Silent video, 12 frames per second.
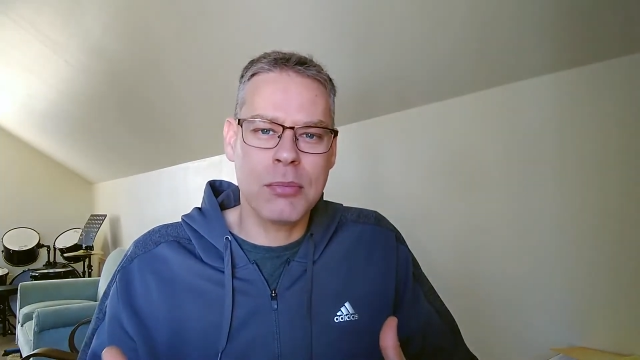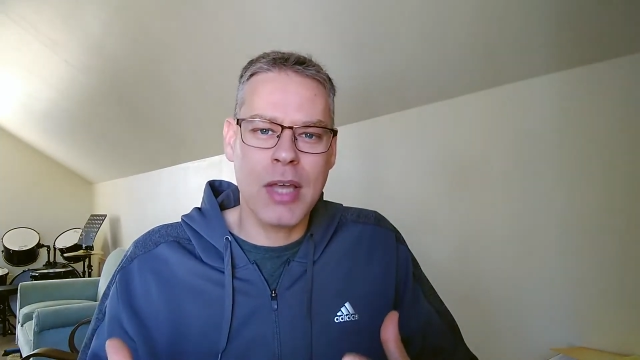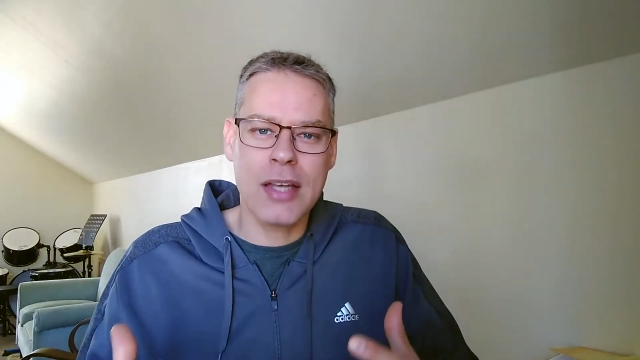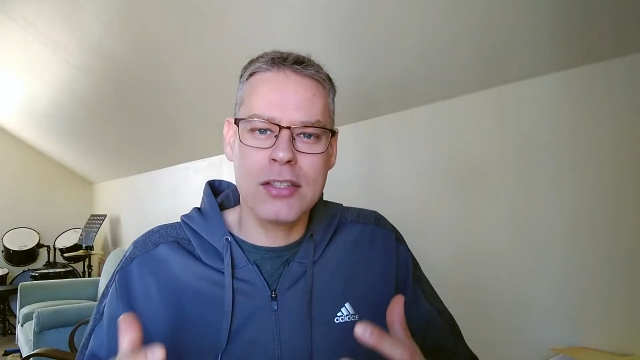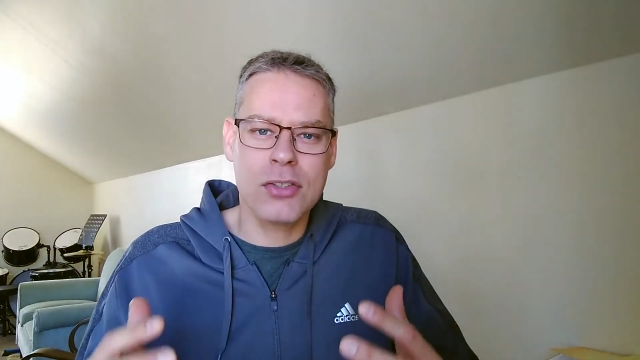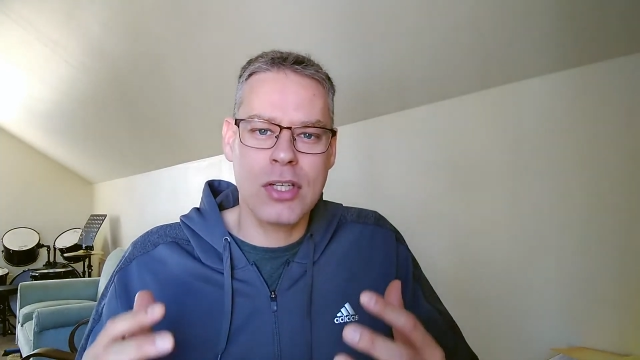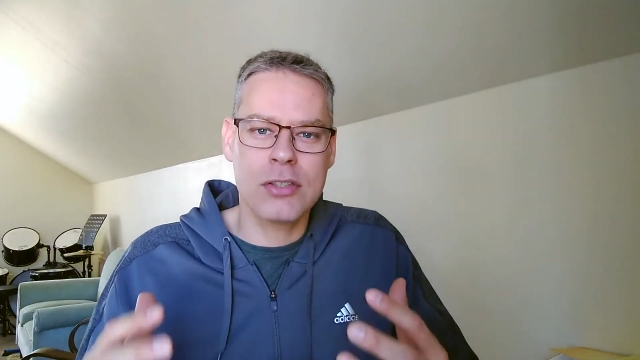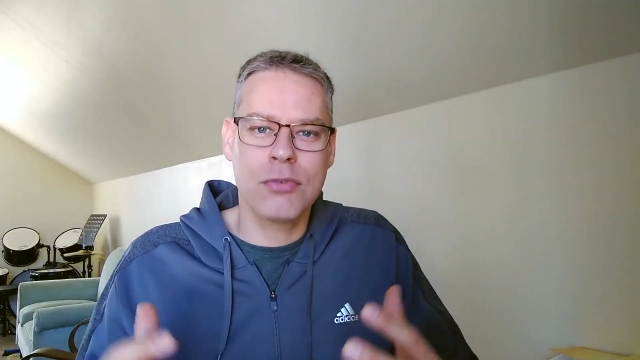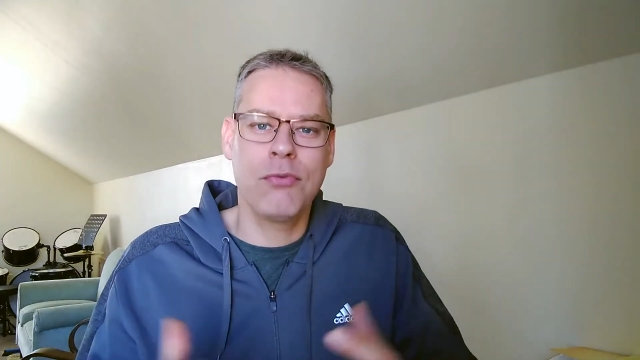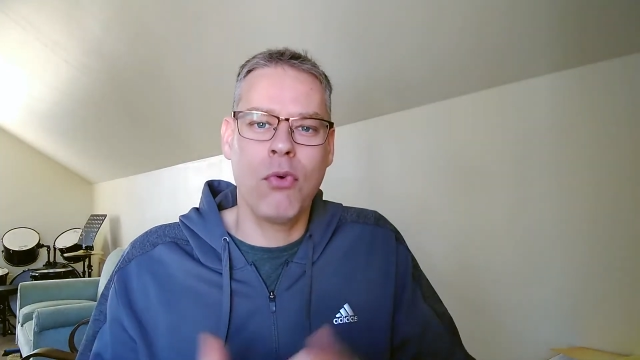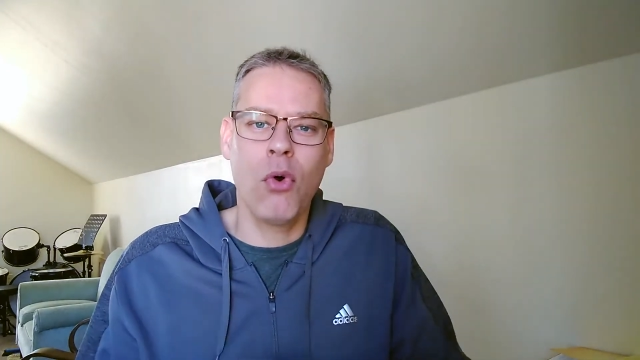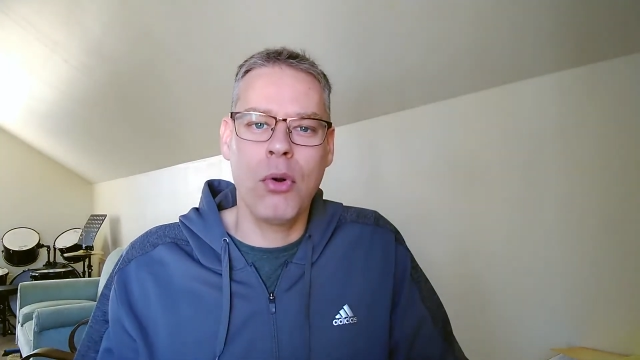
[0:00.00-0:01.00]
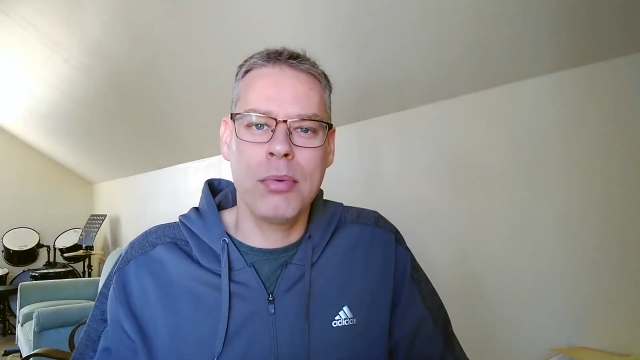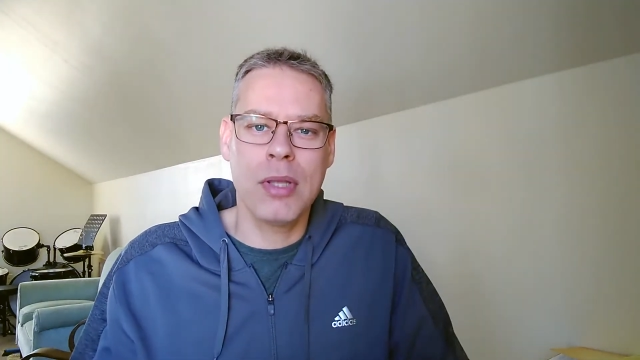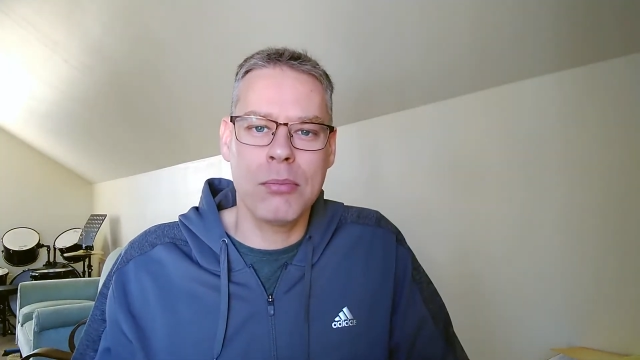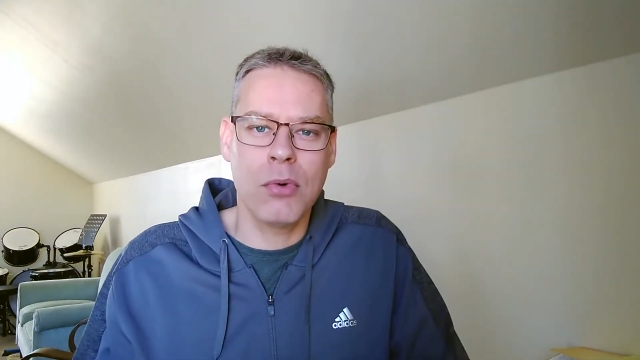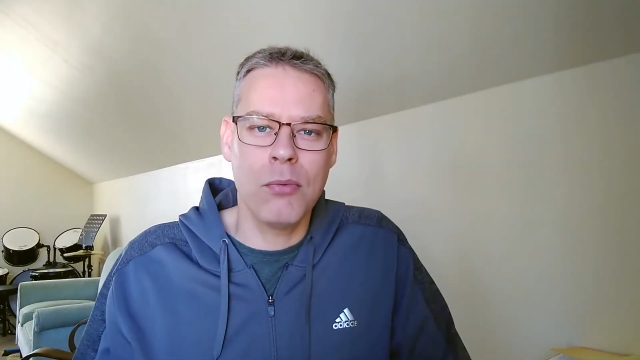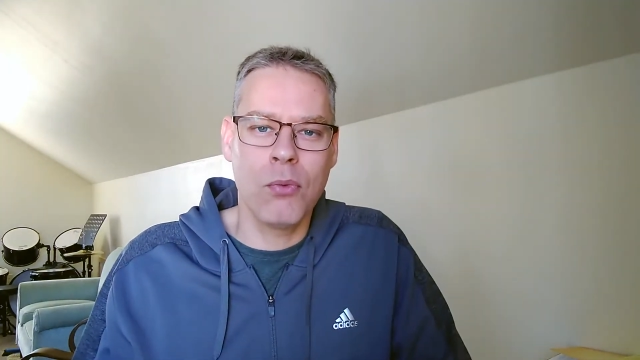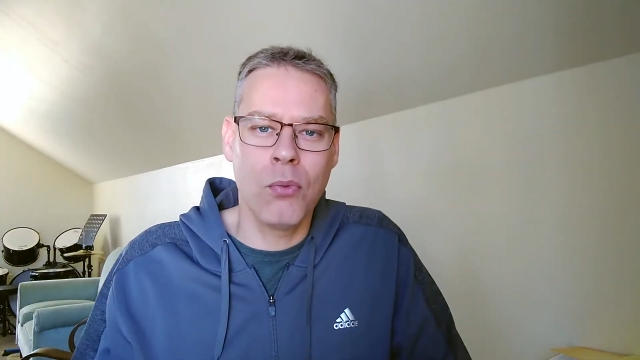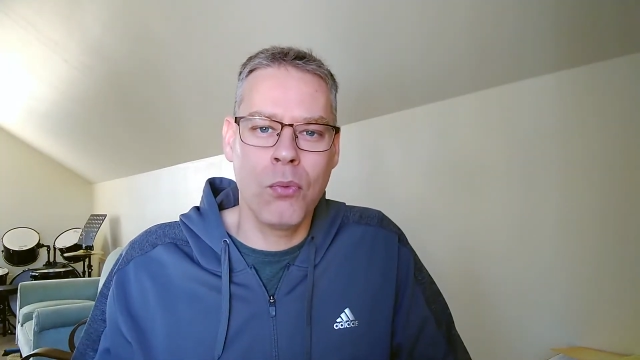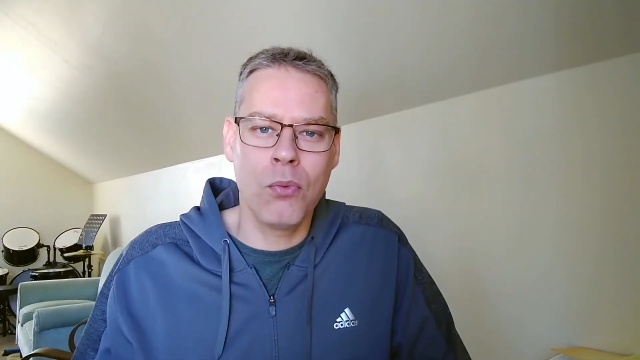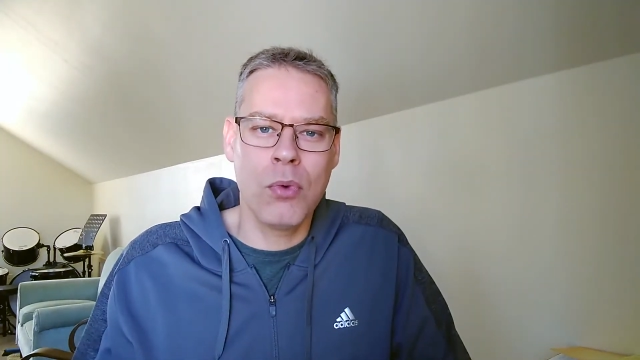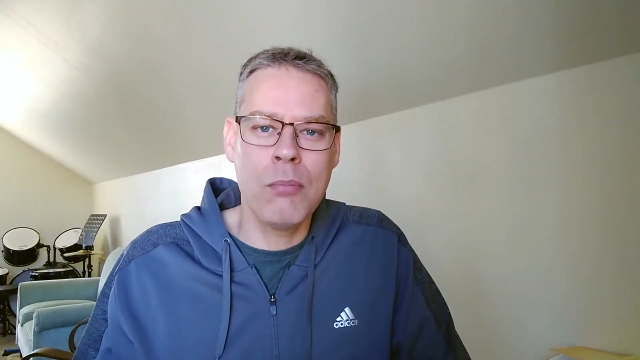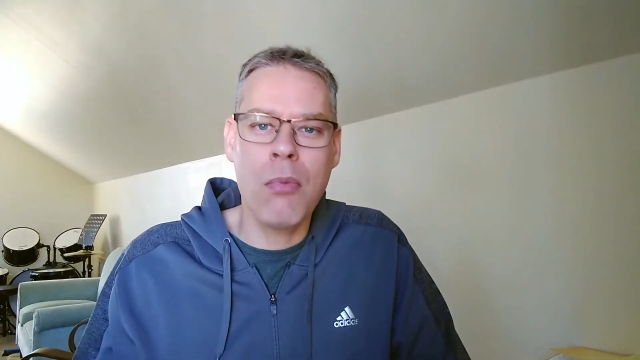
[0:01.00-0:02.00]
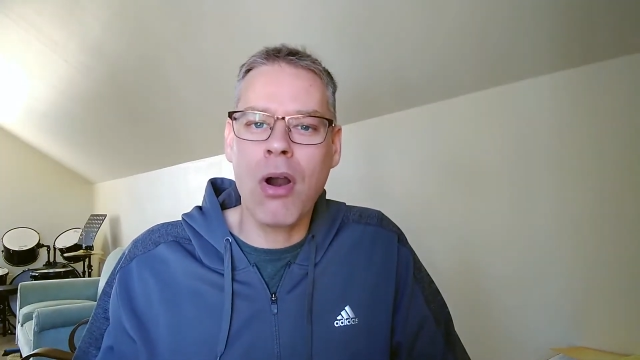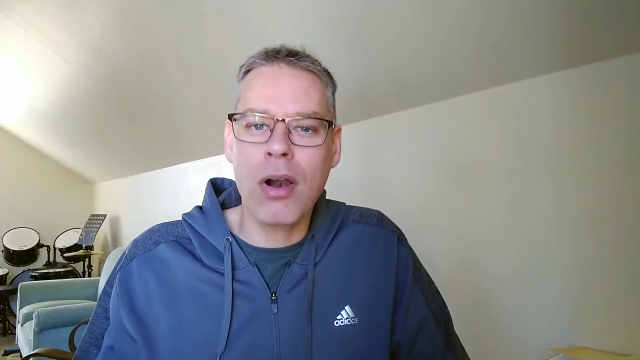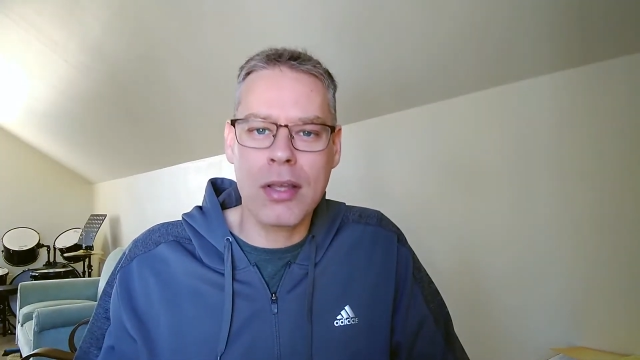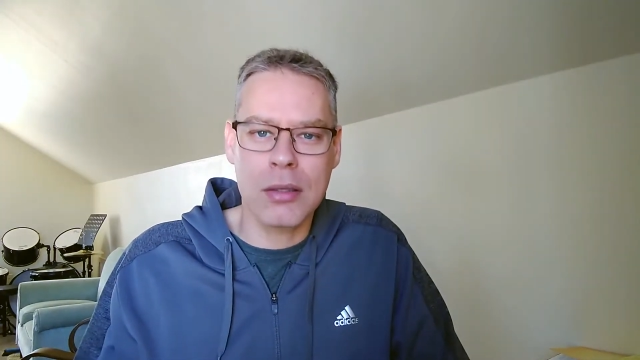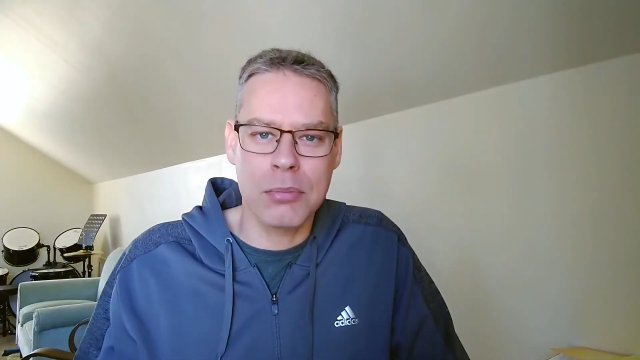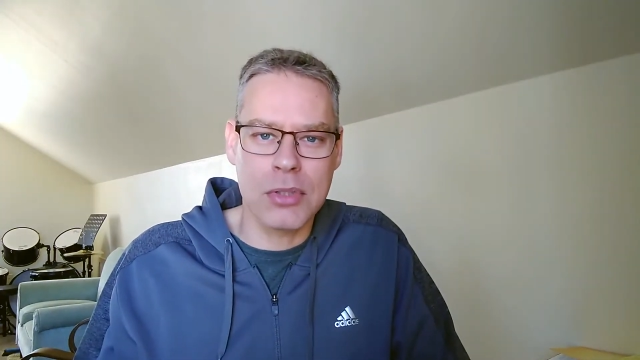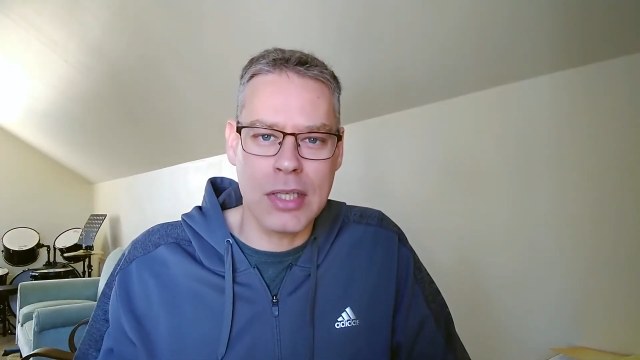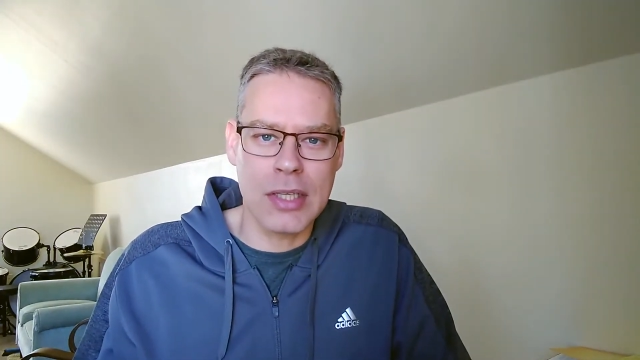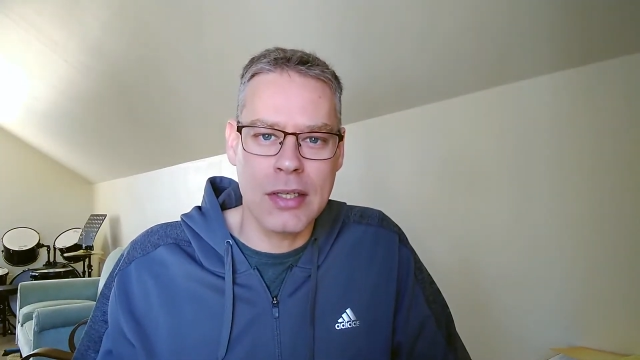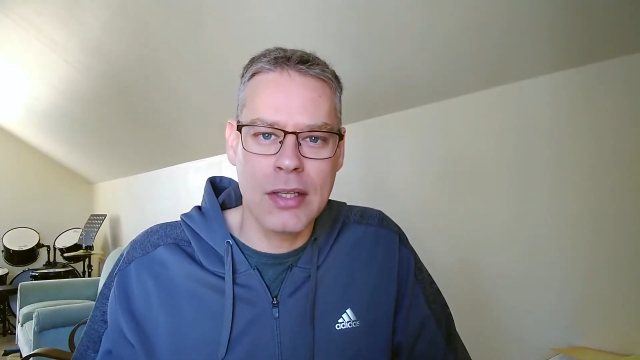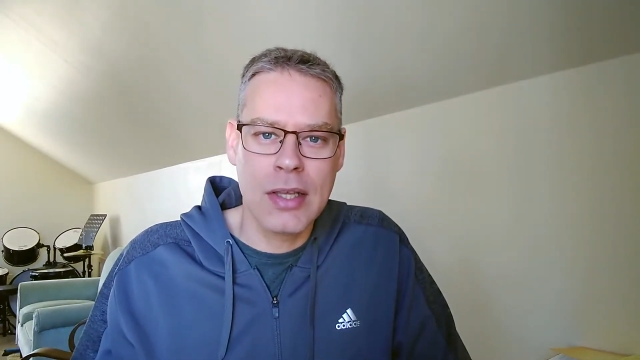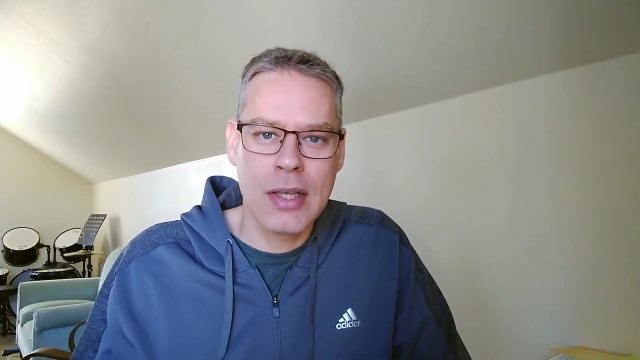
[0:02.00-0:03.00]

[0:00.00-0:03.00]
God has transformed him remarkably.